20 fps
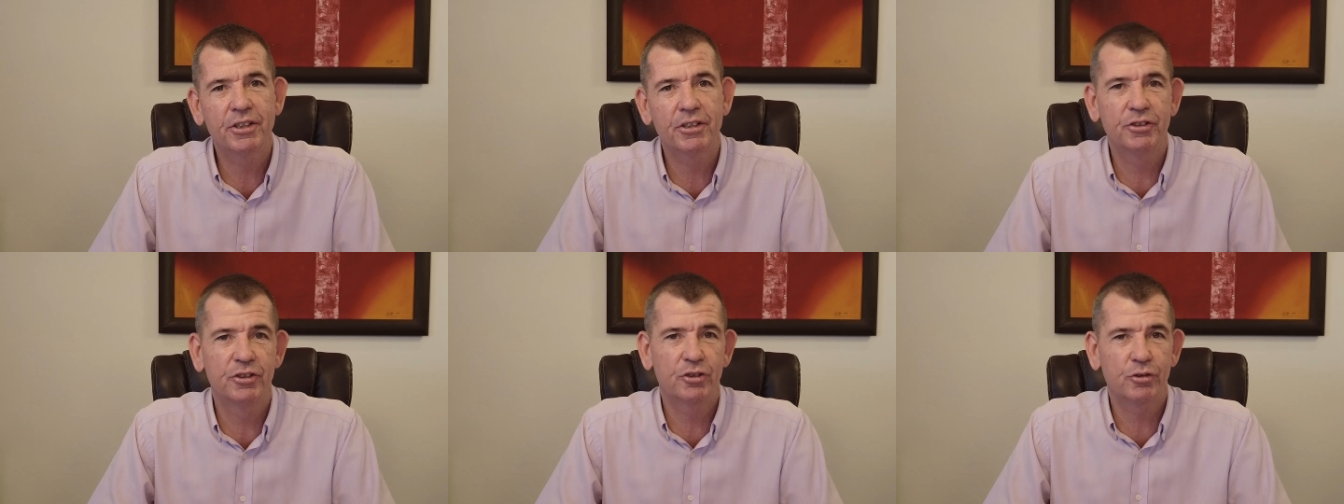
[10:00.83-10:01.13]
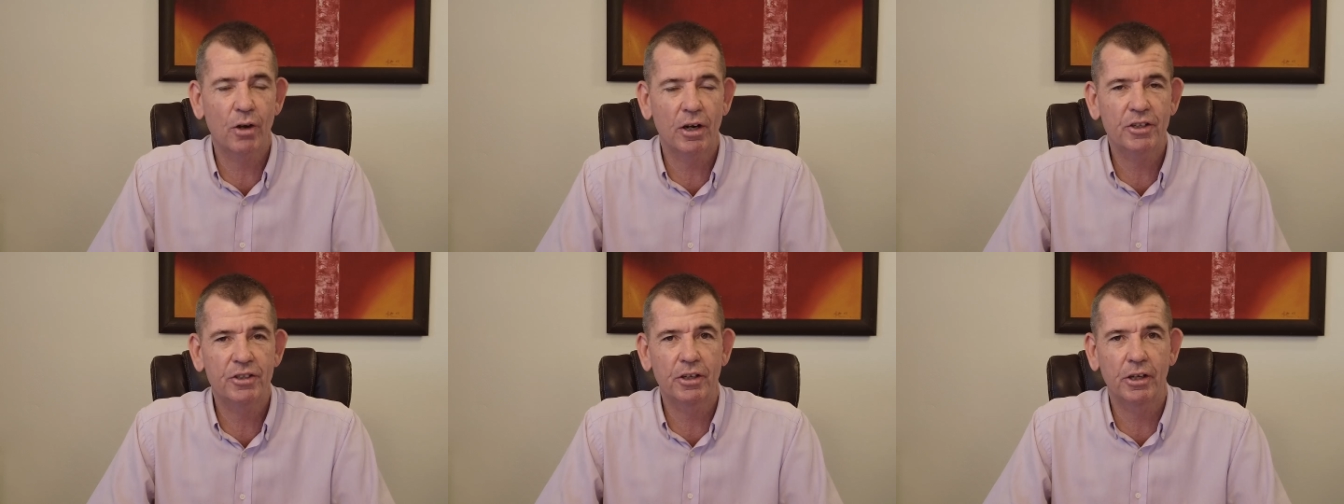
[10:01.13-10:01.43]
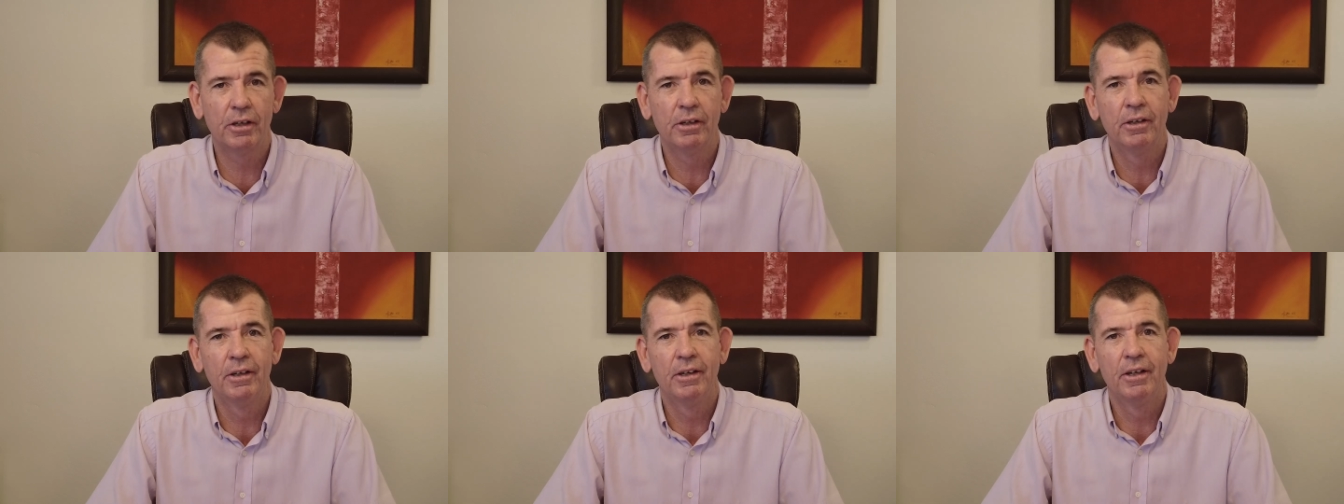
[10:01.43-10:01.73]
constructs
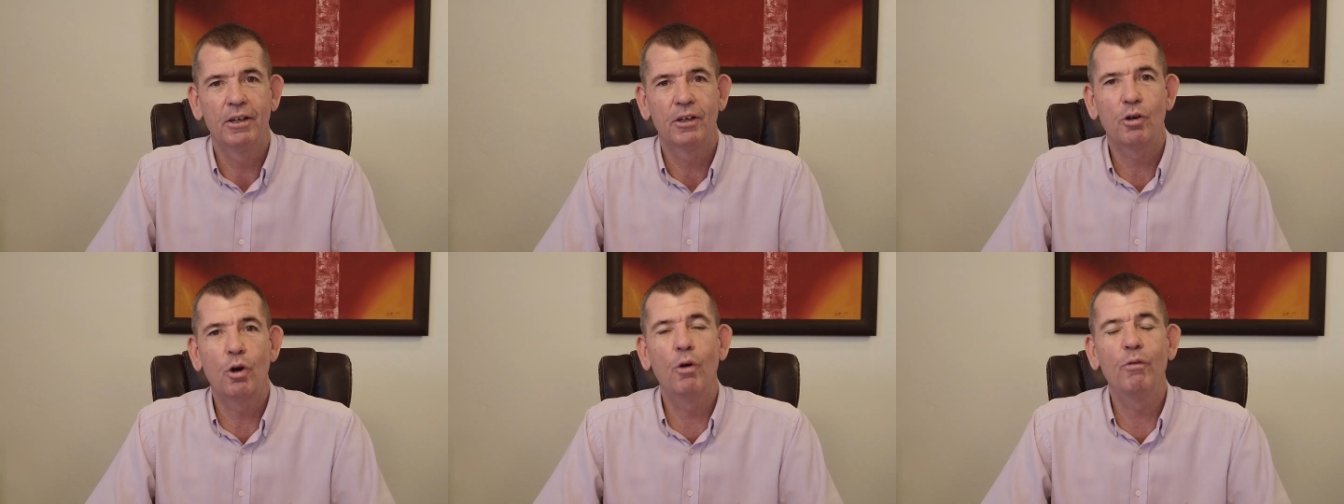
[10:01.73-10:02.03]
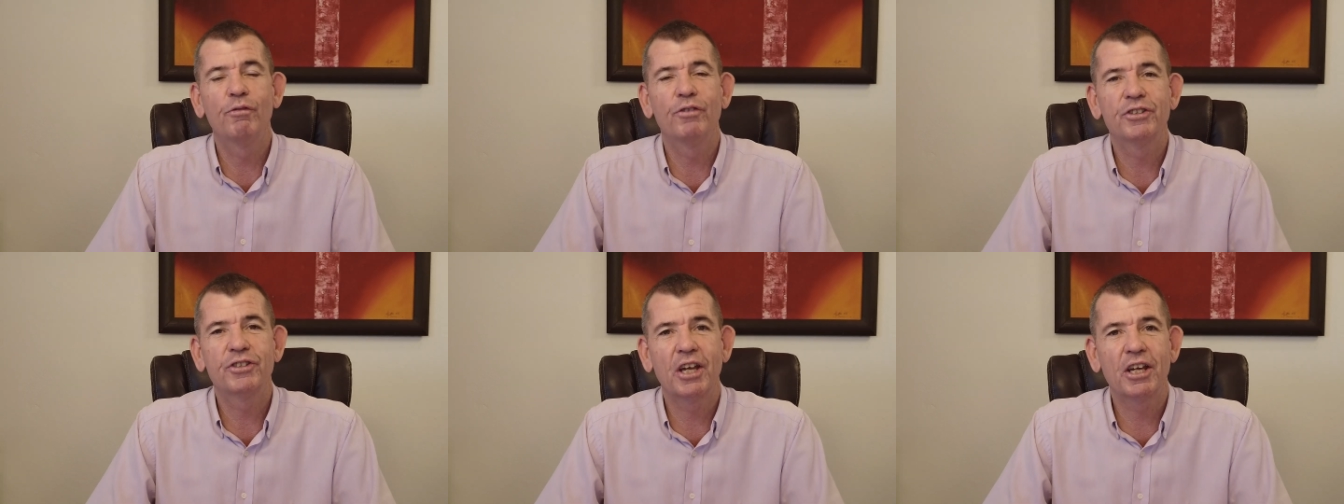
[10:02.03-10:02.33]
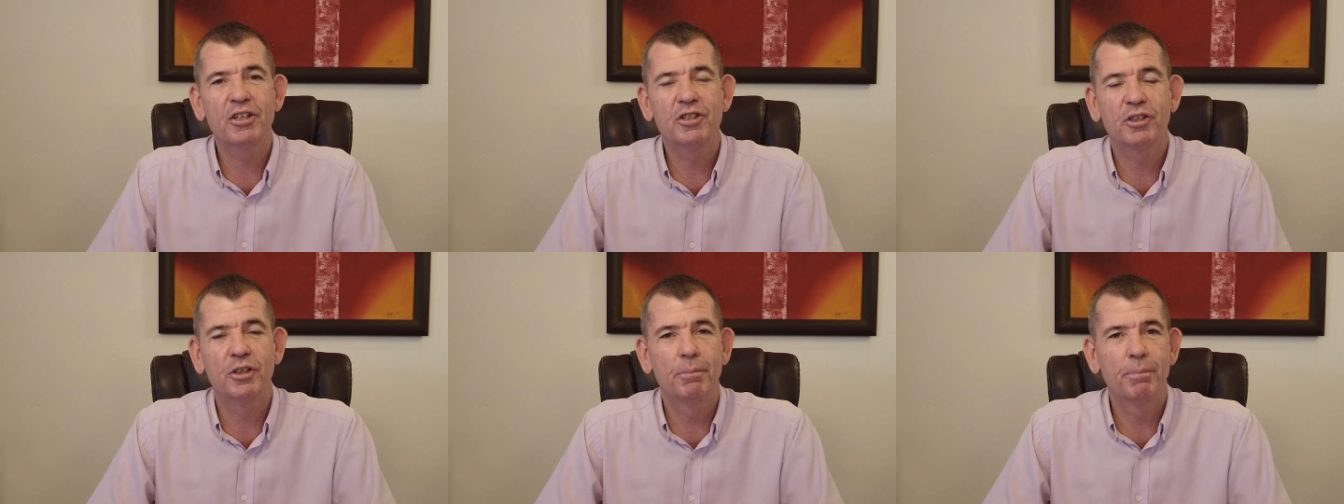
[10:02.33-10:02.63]
a
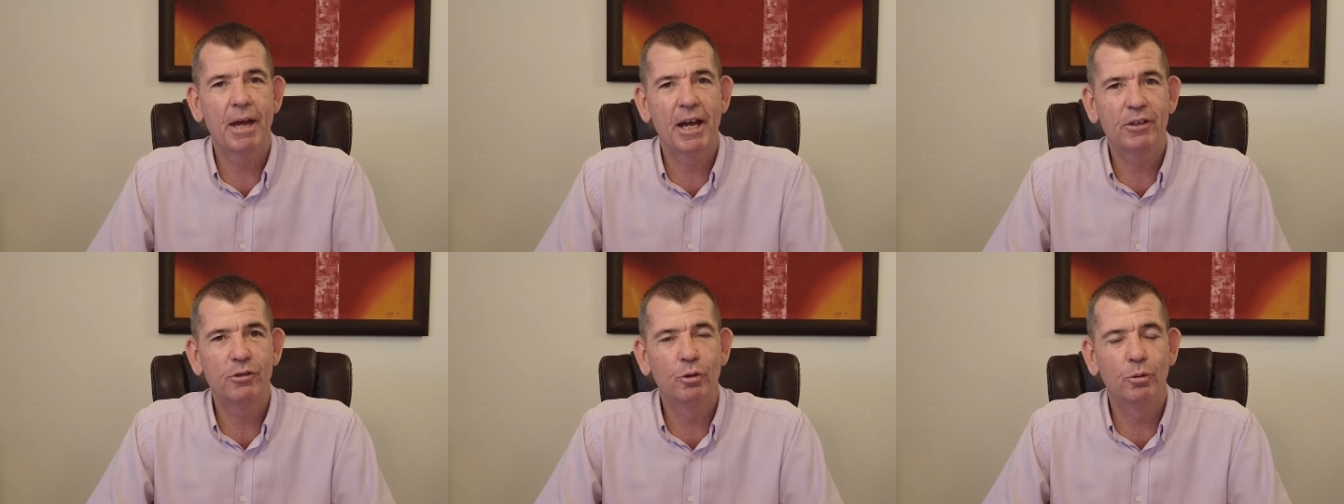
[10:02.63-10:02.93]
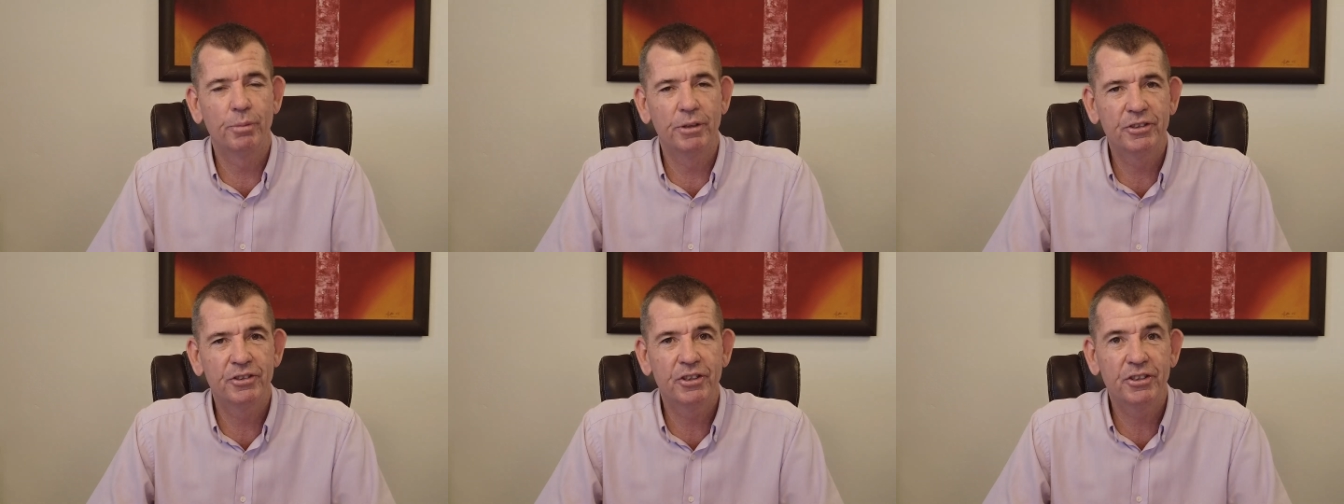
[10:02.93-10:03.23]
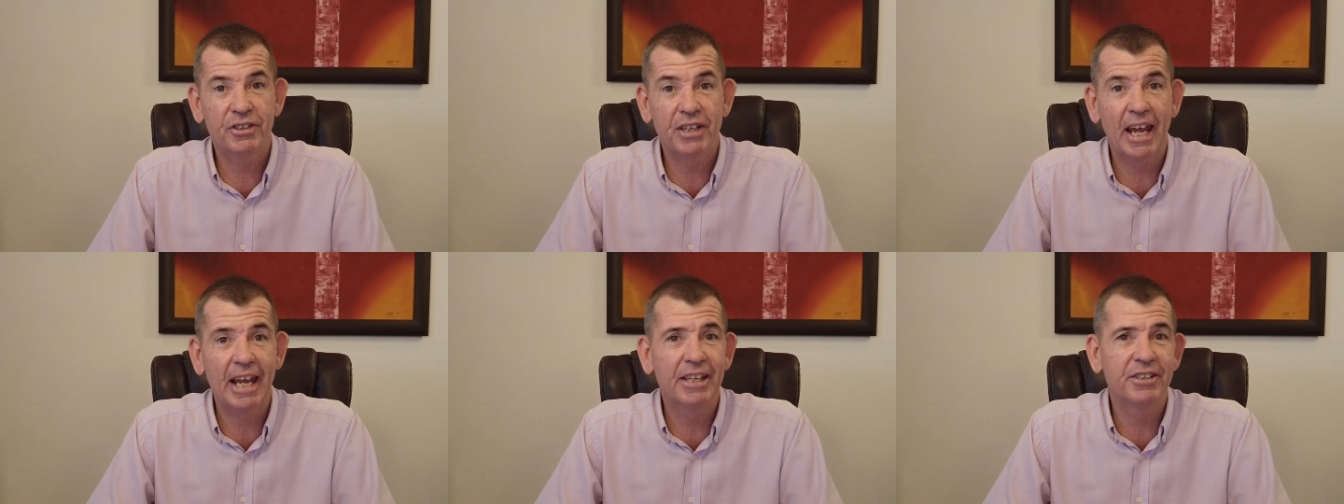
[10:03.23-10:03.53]
conversation about your
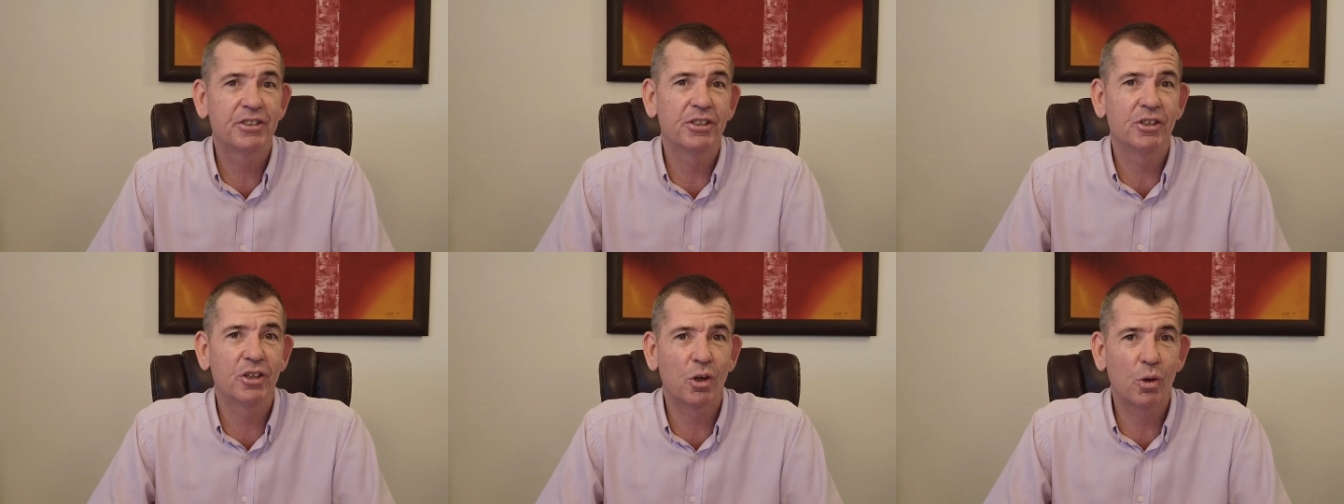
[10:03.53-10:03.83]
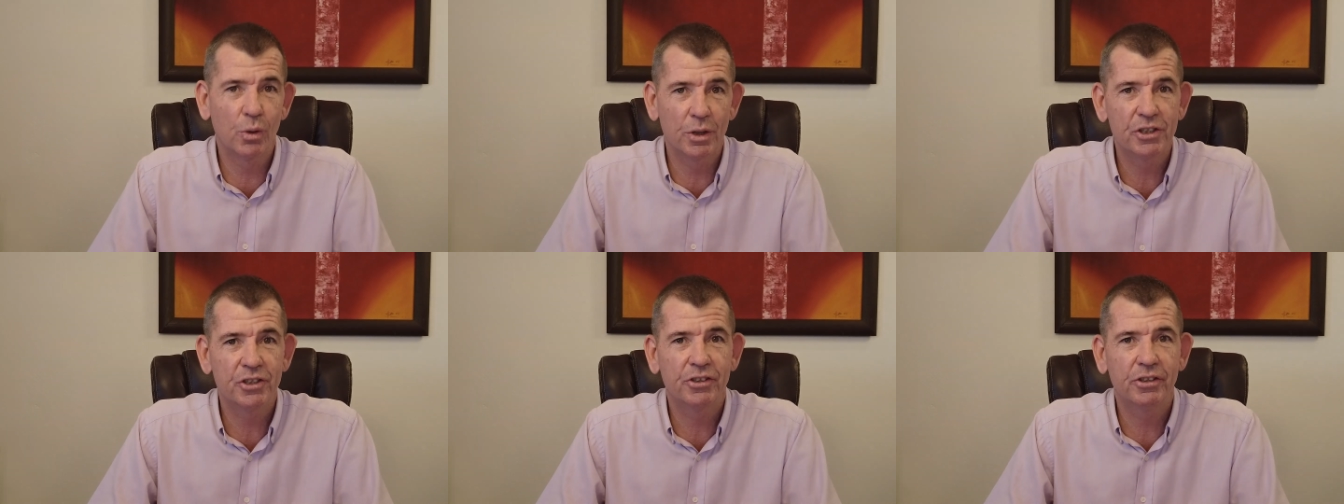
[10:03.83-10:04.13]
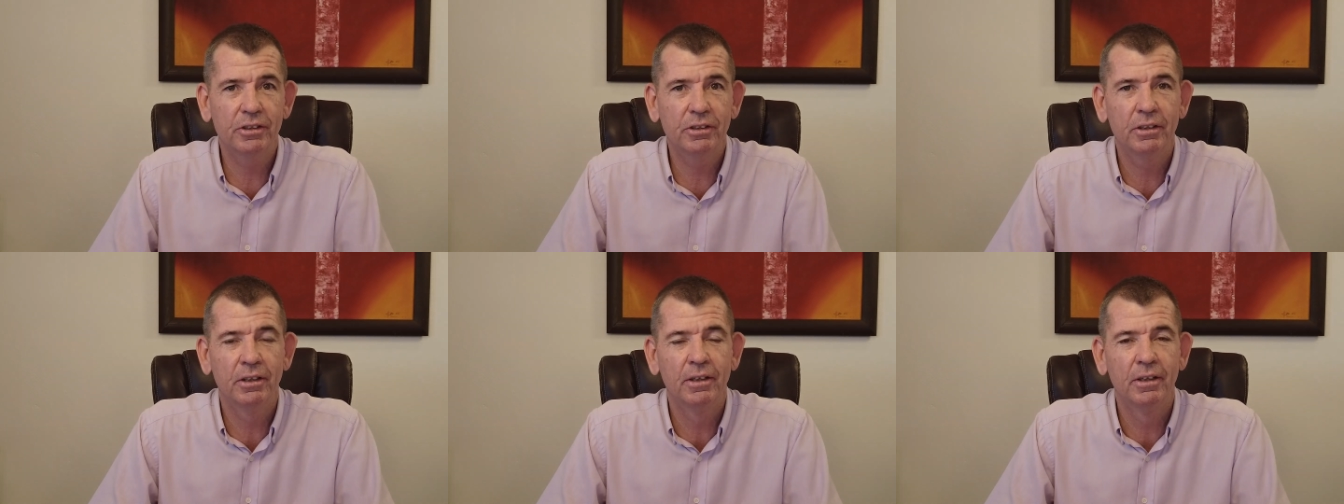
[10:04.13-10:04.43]
business to answer the
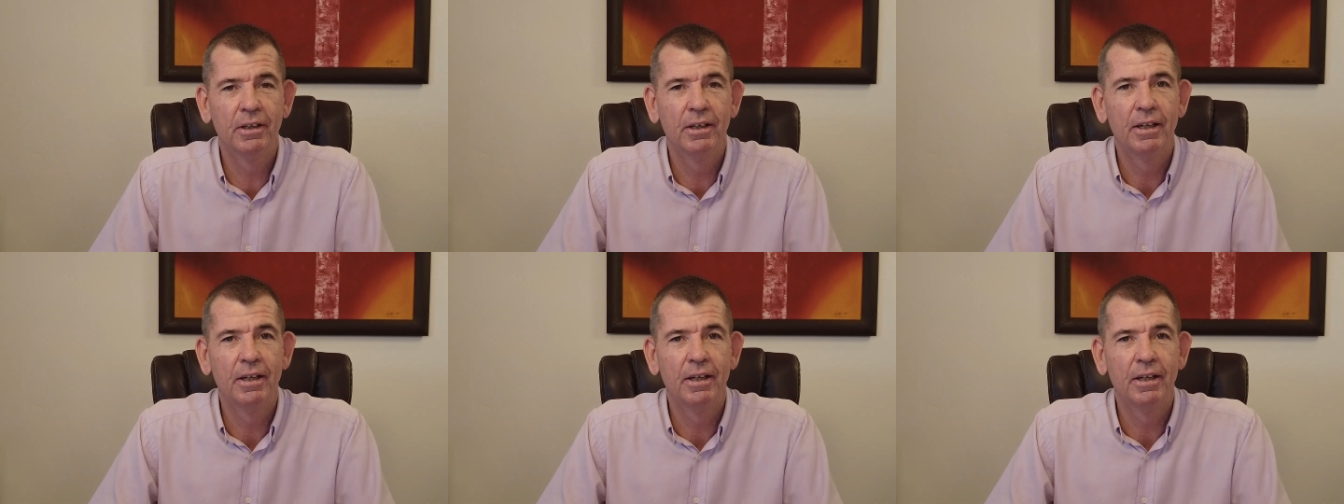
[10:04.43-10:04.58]
question.